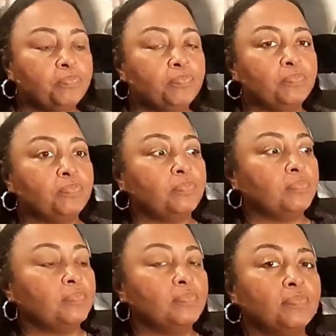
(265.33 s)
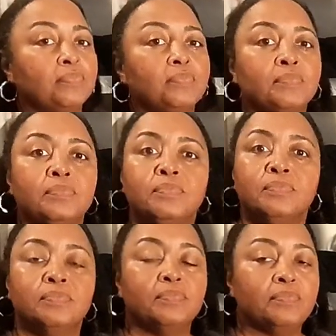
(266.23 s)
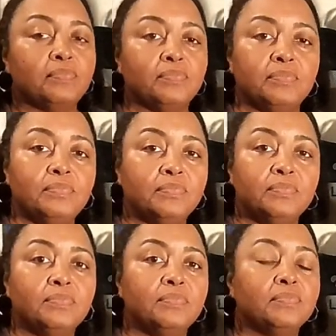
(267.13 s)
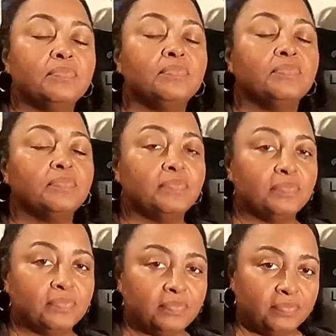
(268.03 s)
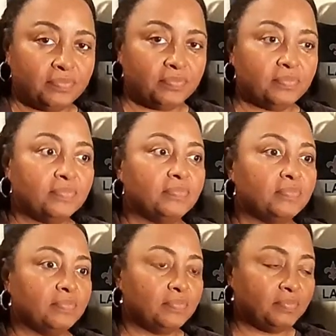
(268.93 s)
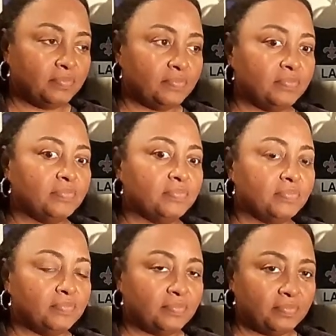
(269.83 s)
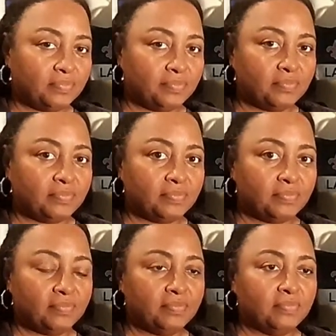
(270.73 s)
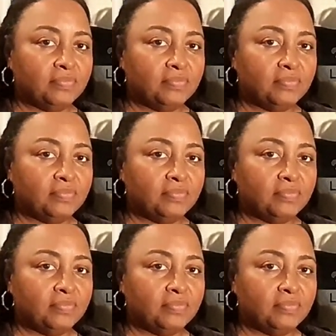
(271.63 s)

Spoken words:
(silent)